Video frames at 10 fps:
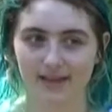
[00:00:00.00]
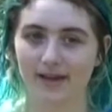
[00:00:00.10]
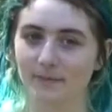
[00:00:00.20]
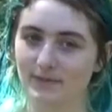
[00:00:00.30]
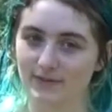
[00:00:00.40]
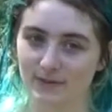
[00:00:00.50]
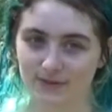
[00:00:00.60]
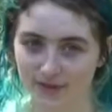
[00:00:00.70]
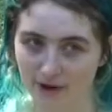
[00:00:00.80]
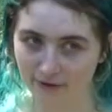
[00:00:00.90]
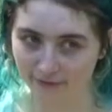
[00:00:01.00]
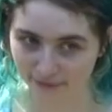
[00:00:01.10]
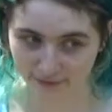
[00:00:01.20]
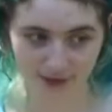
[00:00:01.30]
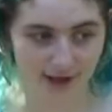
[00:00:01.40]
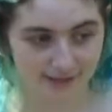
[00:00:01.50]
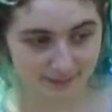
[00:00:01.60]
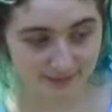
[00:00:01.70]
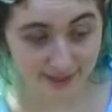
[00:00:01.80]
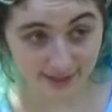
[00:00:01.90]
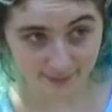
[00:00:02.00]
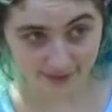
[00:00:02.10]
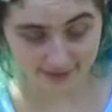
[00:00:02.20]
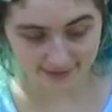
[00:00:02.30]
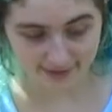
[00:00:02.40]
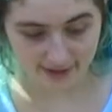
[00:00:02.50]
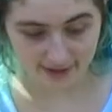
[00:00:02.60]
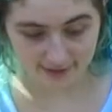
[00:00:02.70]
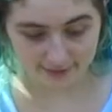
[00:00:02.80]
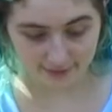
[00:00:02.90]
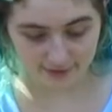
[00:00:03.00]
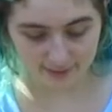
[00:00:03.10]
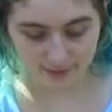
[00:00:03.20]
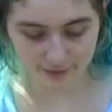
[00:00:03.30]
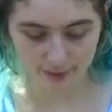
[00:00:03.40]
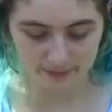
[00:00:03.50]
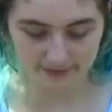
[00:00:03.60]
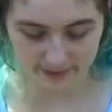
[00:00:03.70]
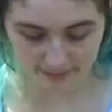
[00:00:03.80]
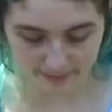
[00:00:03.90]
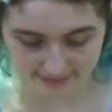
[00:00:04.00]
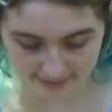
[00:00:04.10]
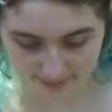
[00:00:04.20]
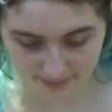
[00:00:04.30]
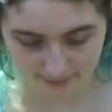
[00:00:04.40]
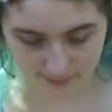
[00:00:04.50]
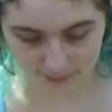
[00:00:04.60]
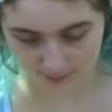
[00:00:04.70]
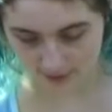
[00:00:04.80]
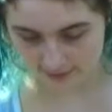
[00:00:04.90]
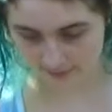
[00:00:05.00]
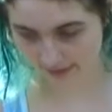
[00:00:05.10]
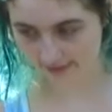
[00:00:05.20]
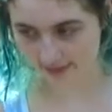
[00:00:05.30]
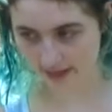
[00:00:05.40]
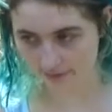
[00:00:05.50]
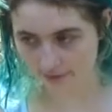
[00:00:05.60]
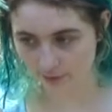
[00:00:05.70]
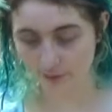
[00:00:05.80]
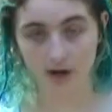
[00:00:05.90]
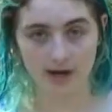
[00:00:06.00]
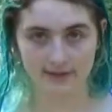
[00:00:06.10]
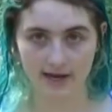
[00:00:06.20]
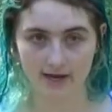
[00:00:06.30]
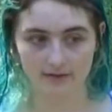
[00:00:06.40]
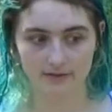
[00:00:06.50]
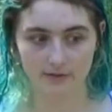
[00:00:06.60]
I'm so sorry for your loss. But anyways, so thigmotropism is the response plants have to contact.